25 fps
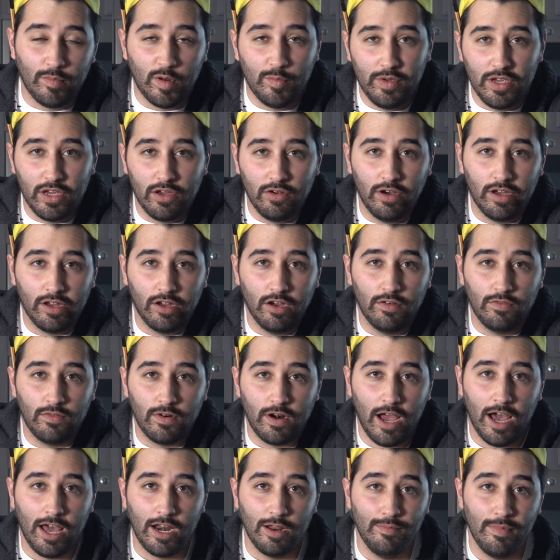I'm going to be going
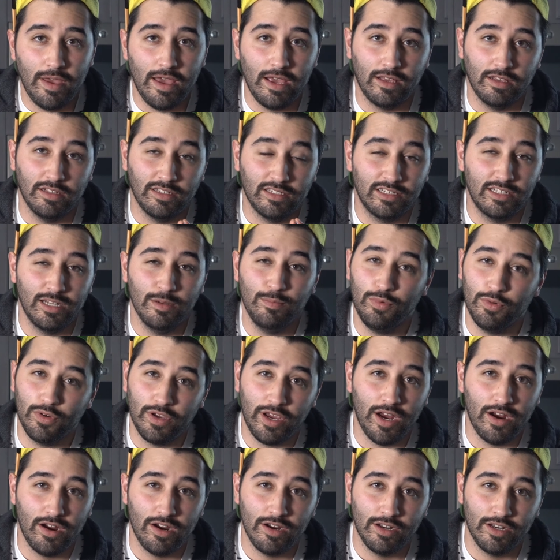over how to make a simple
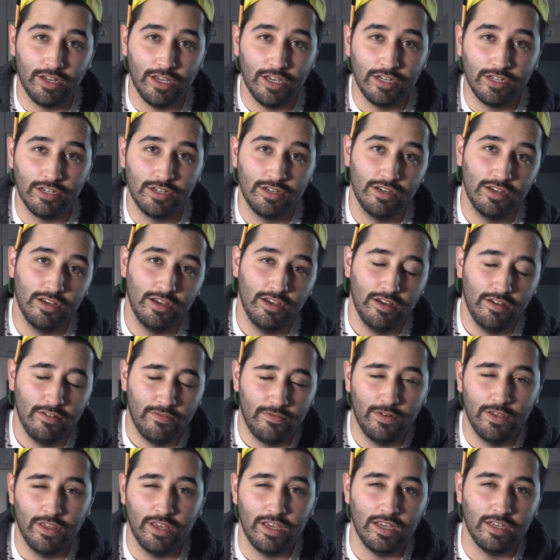carrot dish
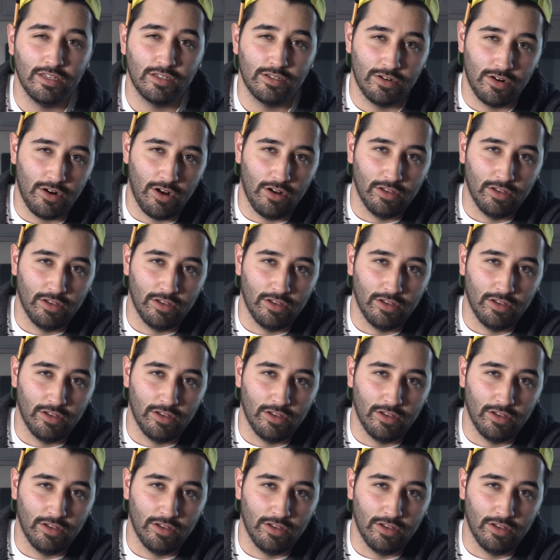for the Easter